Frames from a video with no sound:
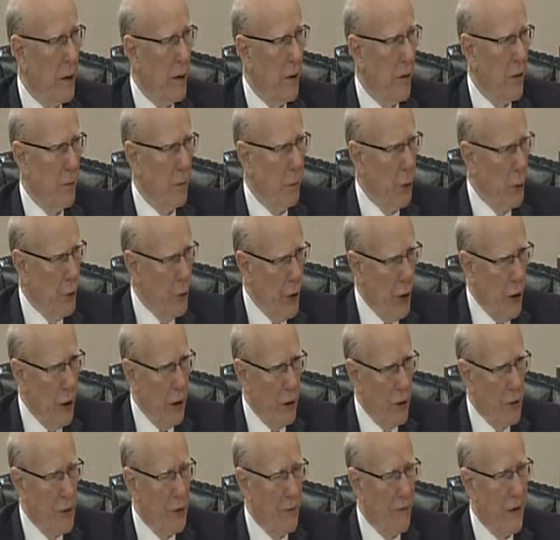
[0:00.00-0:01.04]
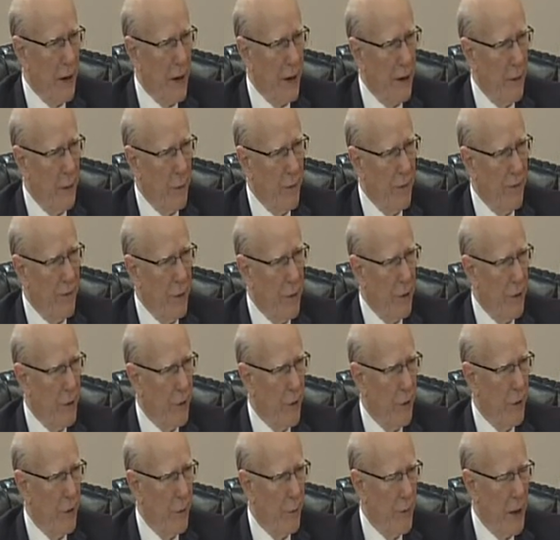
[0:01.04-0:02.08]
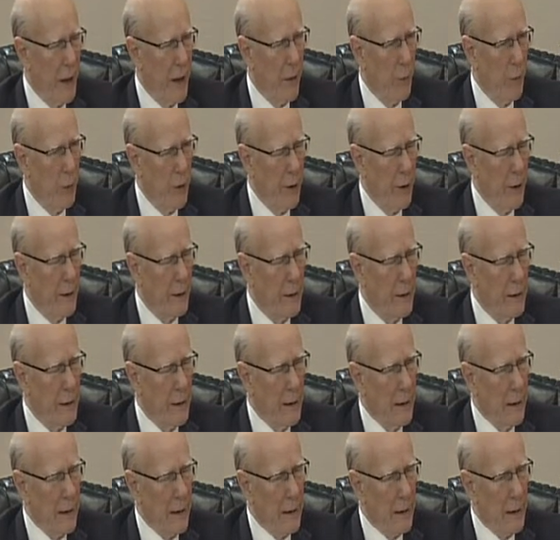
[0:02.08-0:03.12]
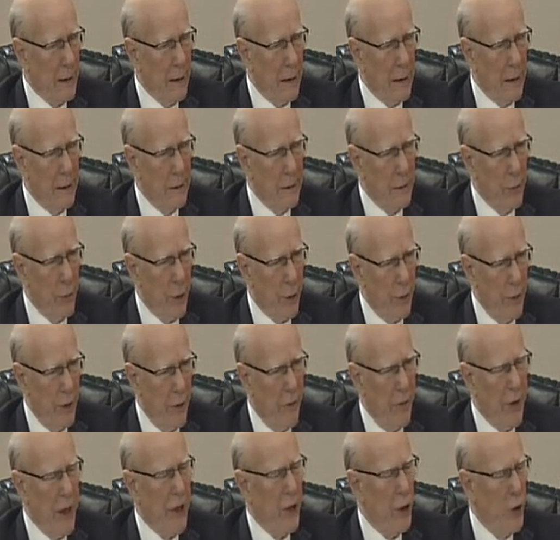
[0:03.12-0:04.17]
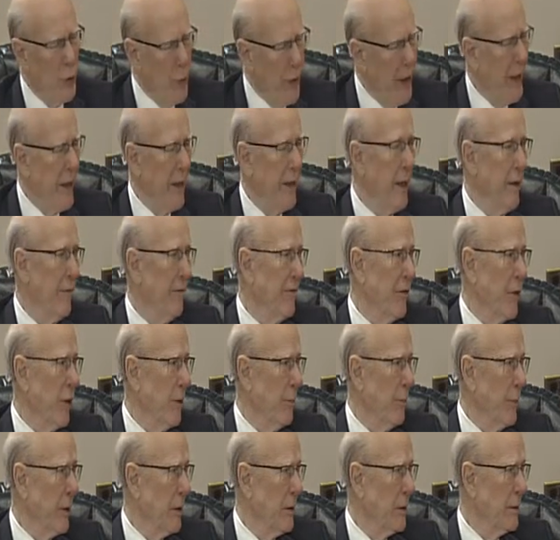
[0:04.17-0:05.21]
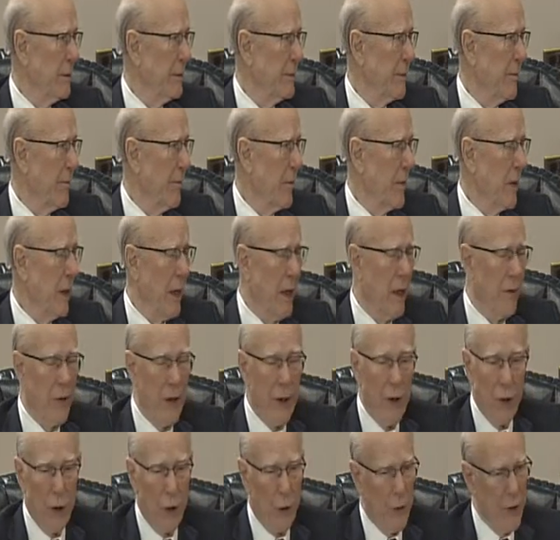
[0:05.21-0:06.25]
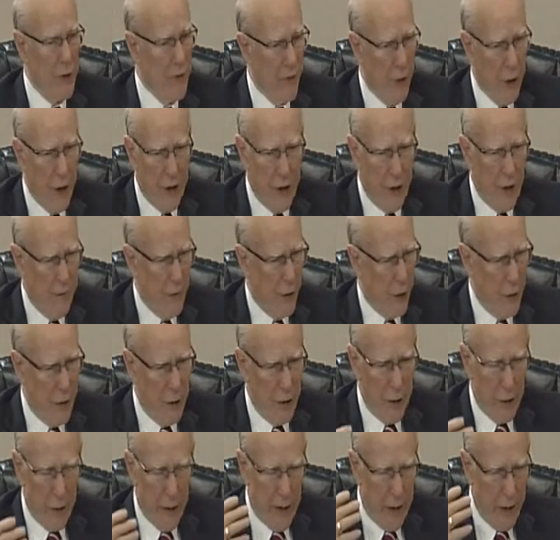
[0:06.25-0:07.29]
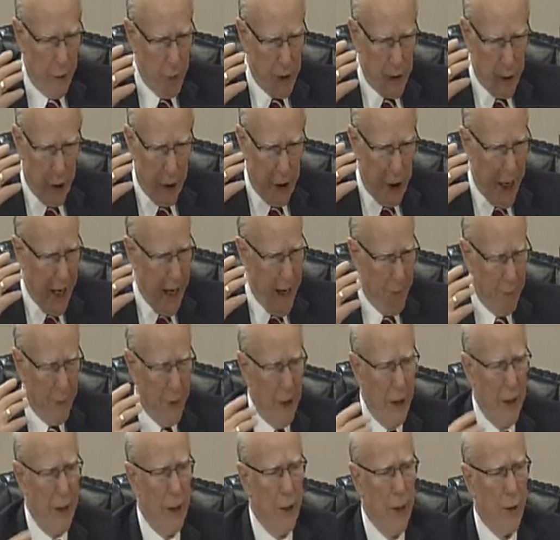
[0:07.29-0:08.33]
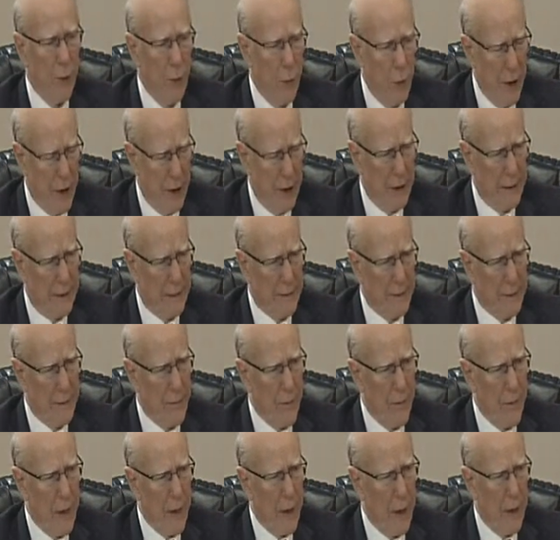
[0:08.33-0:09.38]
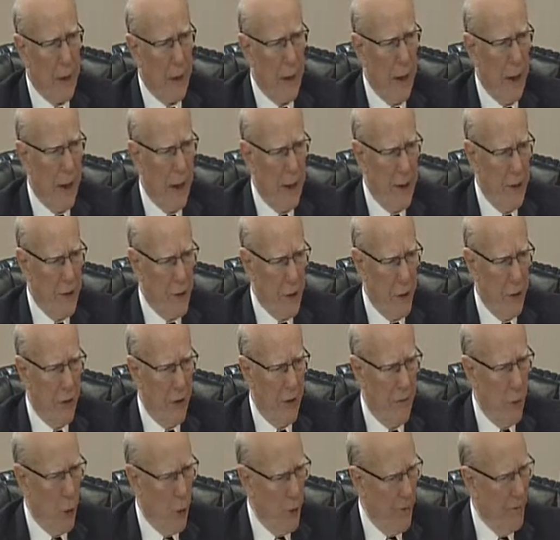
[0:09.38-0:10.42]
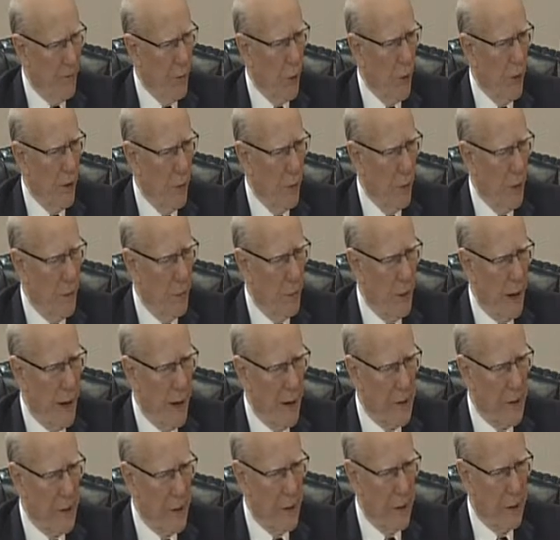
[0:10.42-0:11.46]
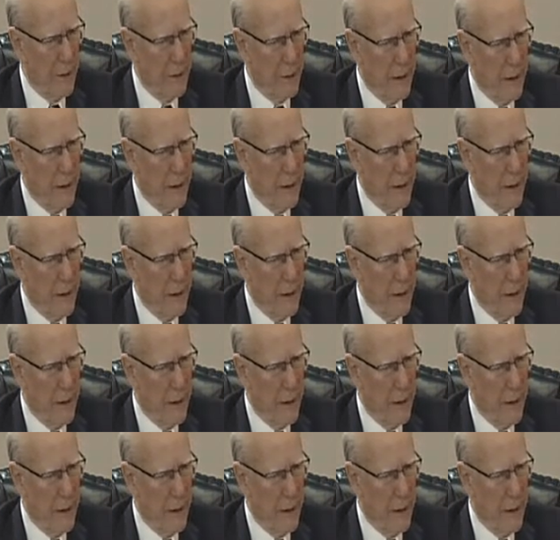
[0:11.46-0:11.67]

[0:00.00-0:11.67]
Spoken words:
the Blue Dogs, if I could refer to them that way, they knew we had to have a farm bill. And they knew it was very difficult, and it wasn't going to happen any other way. And so they voted for it, and we passed it.